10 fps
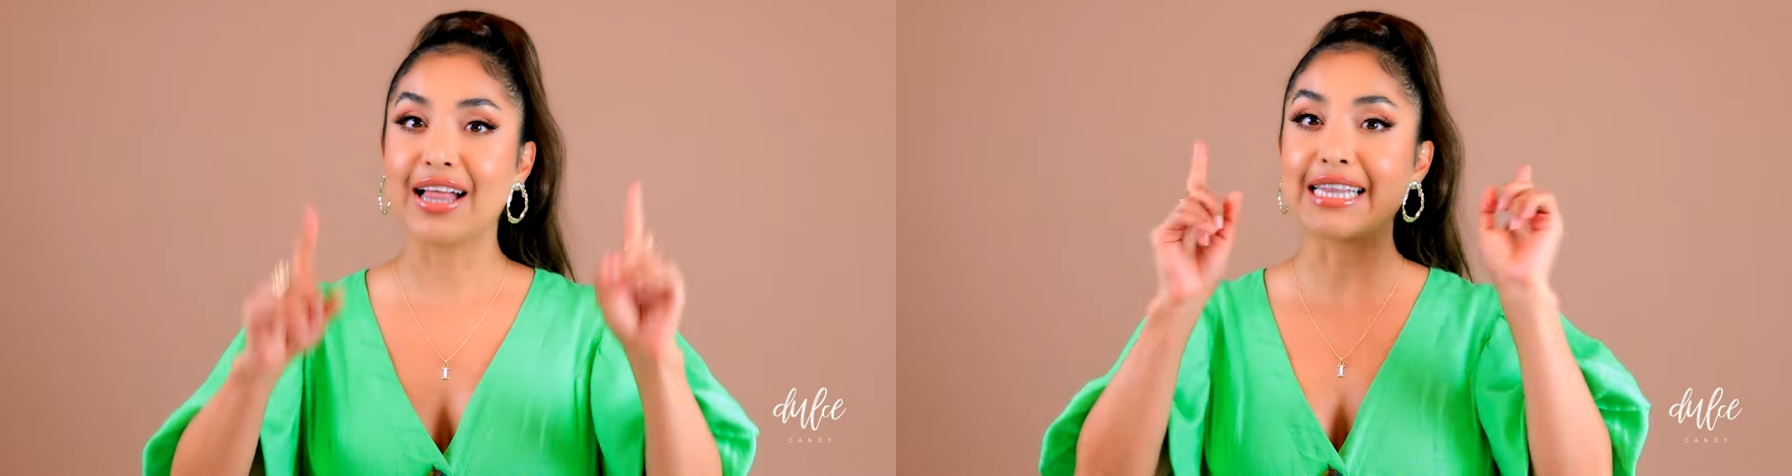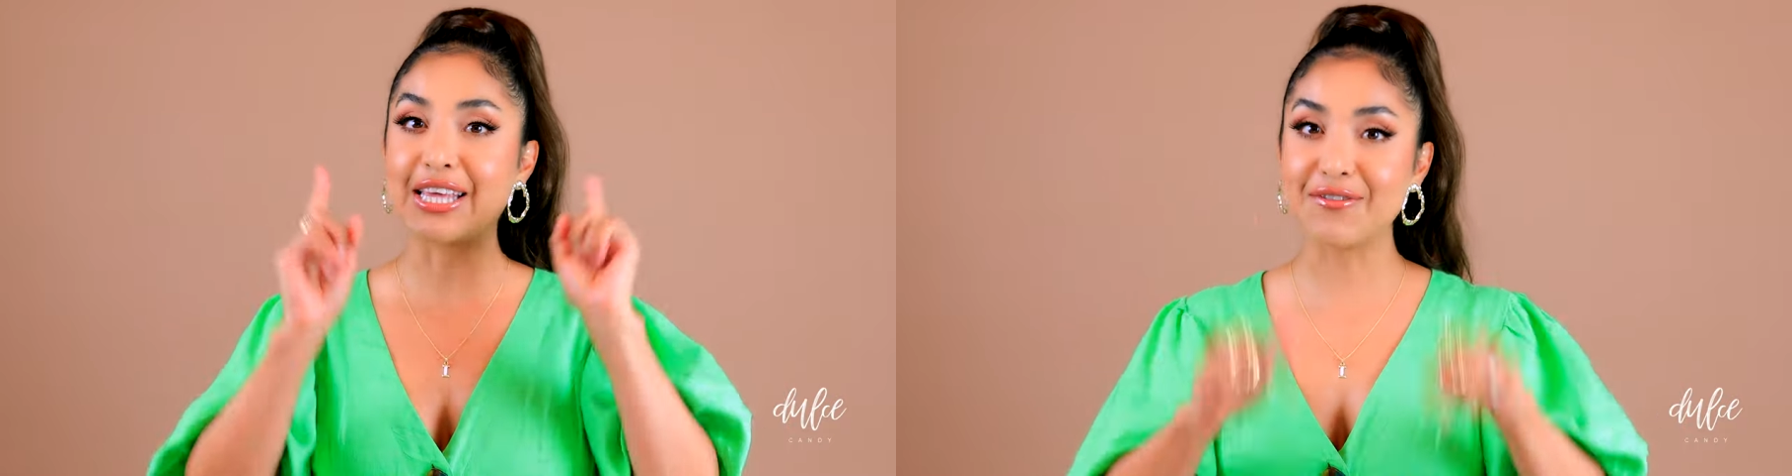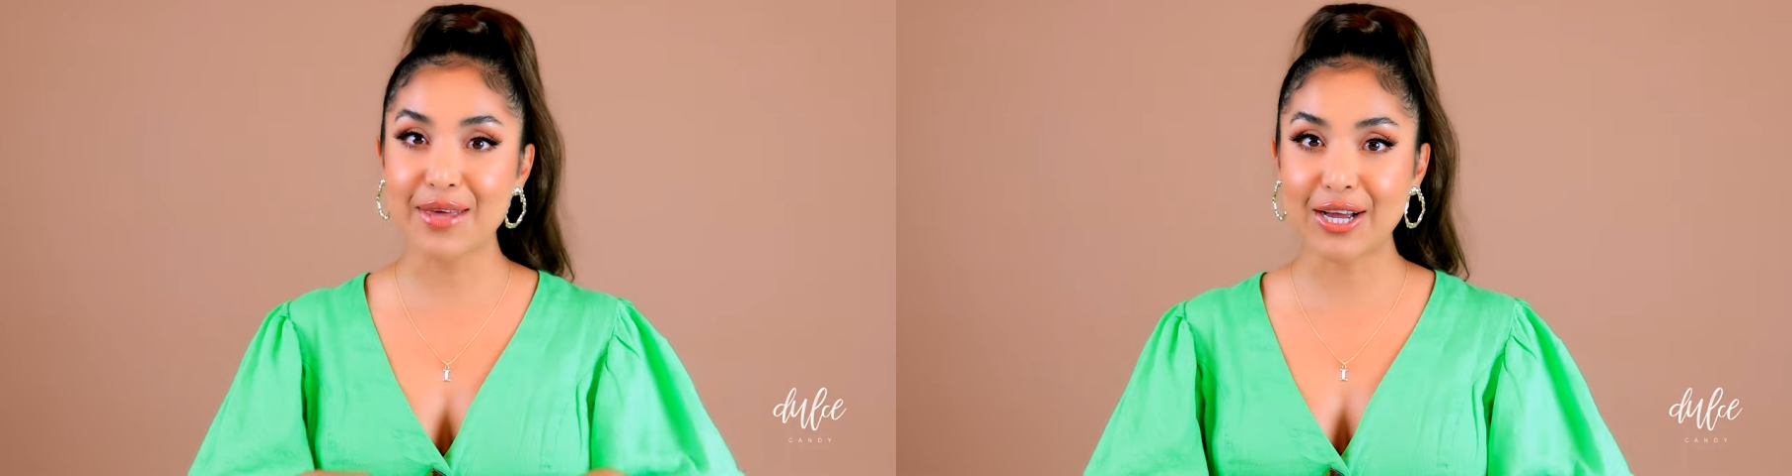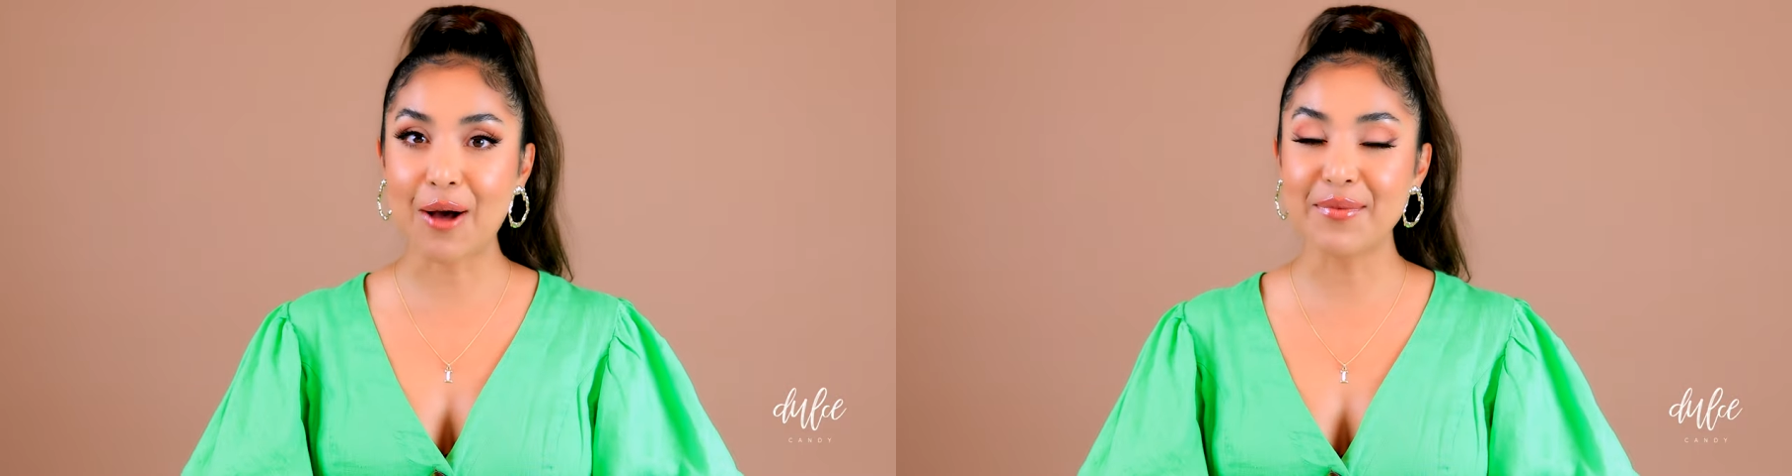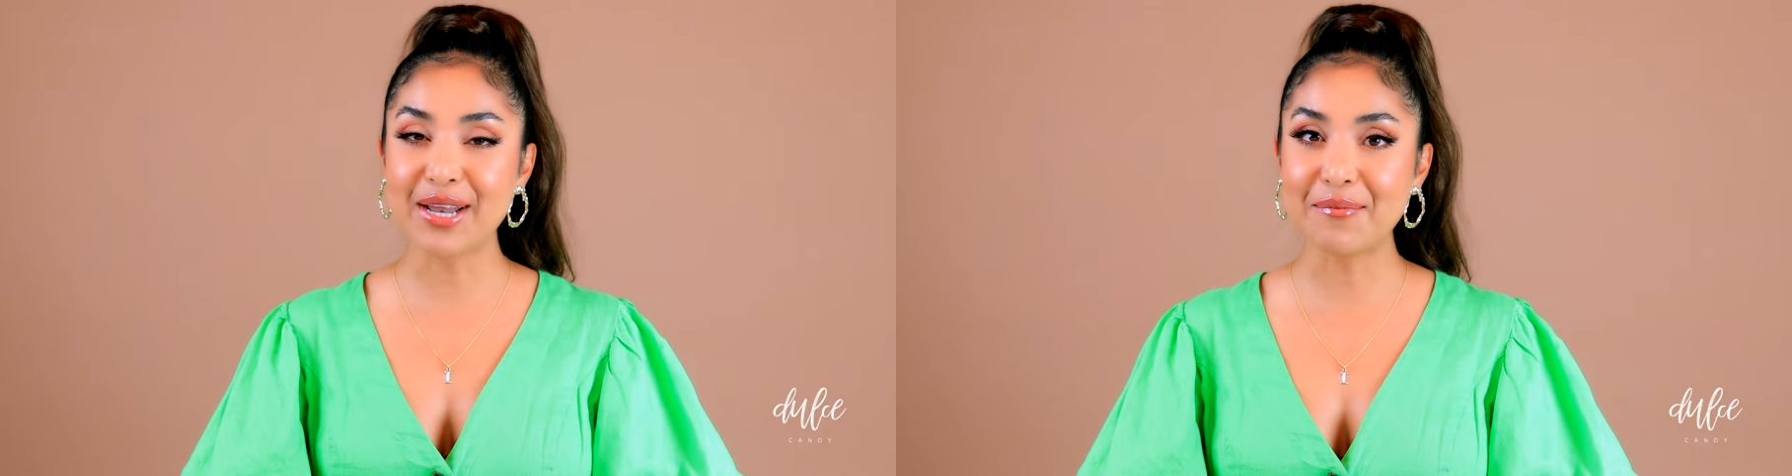leave me a
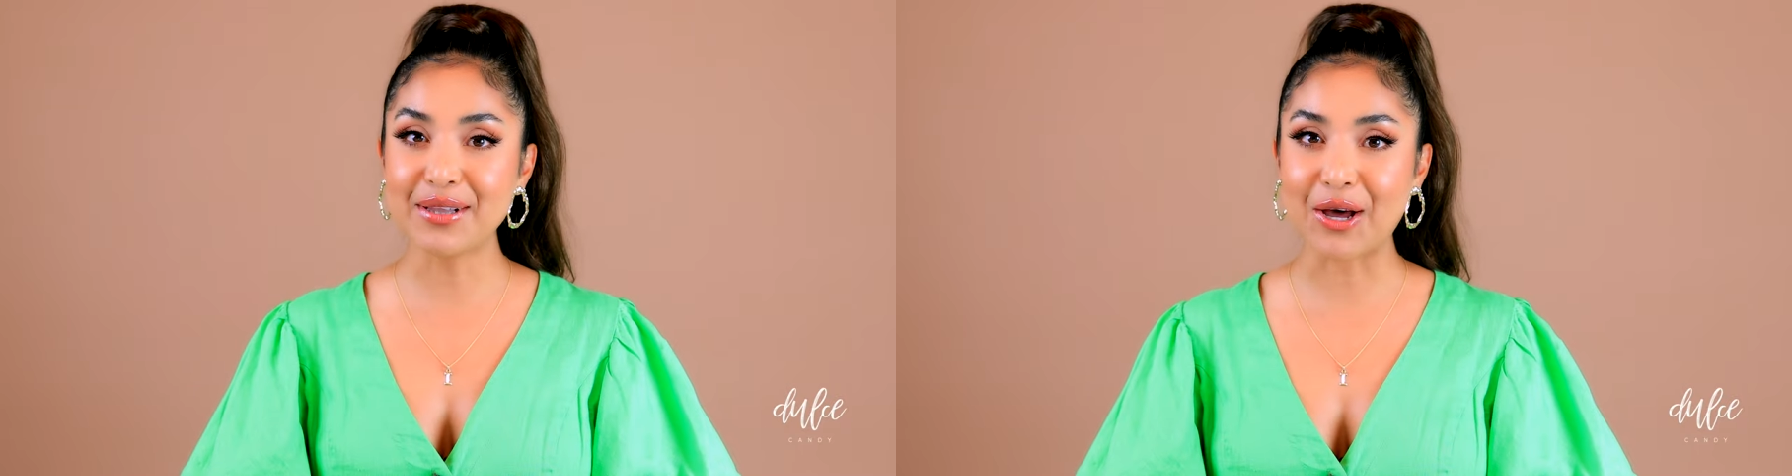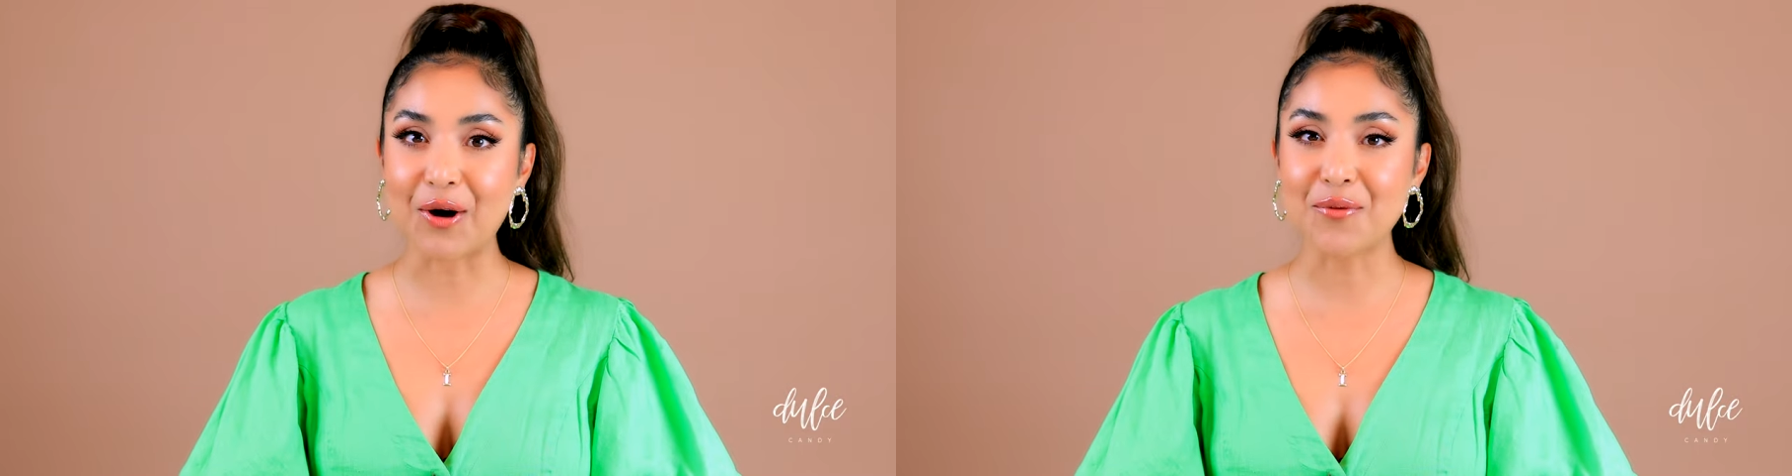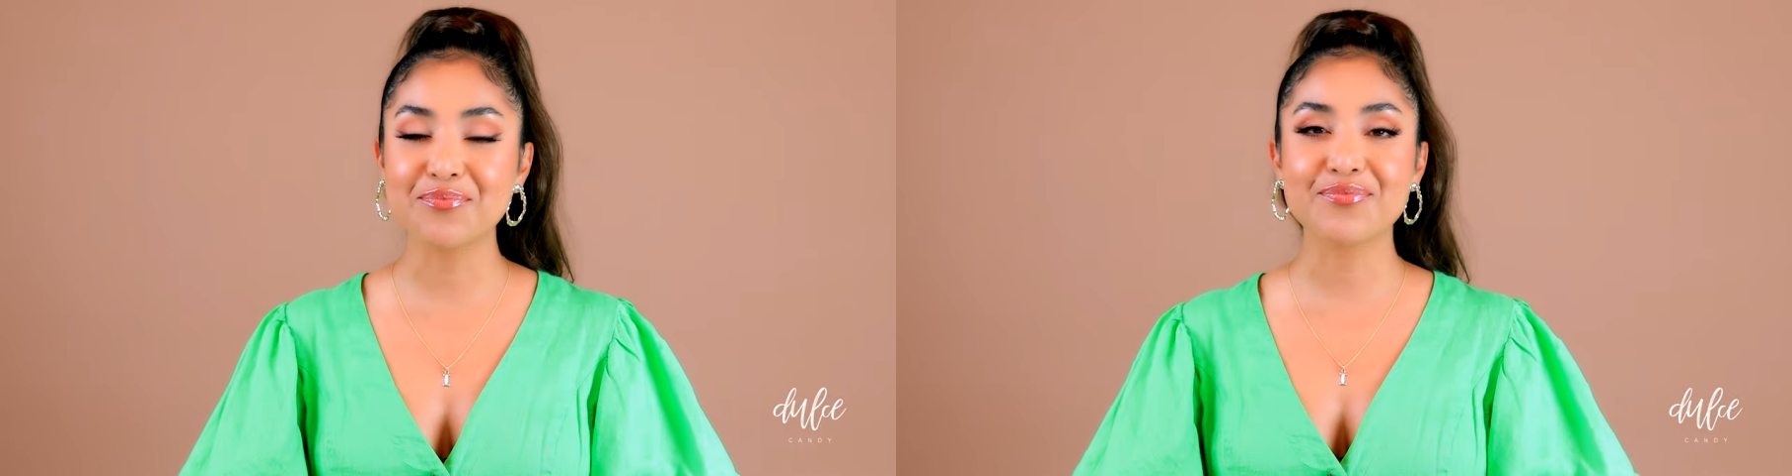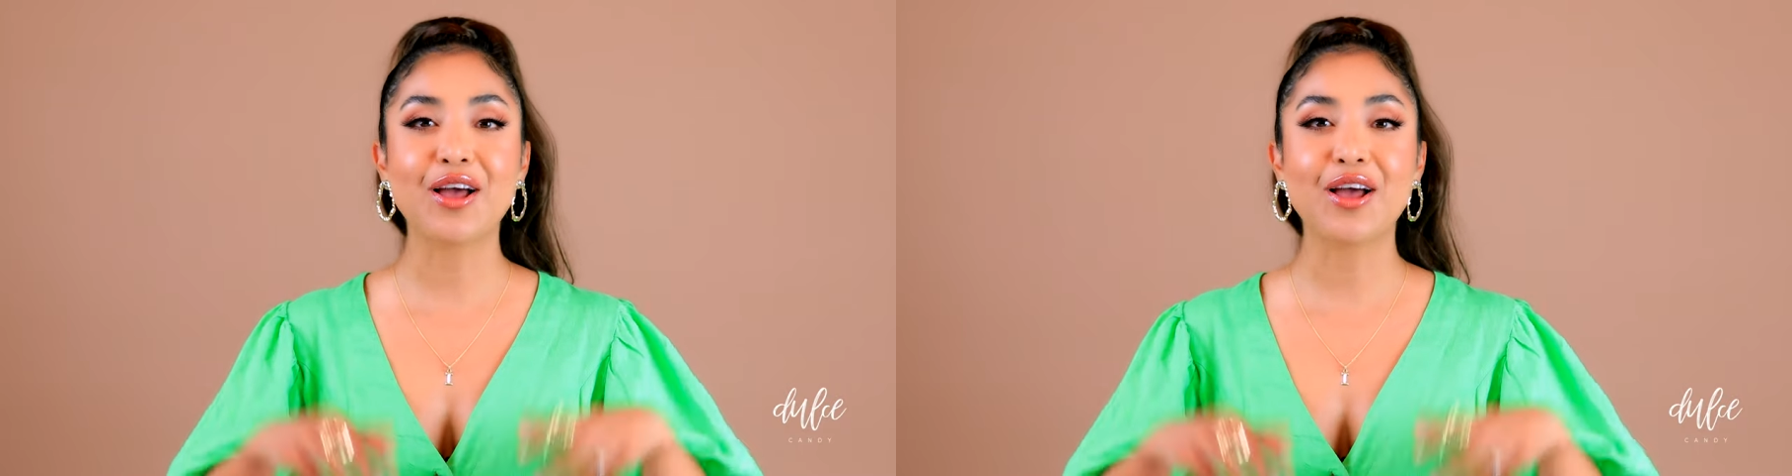comment down below.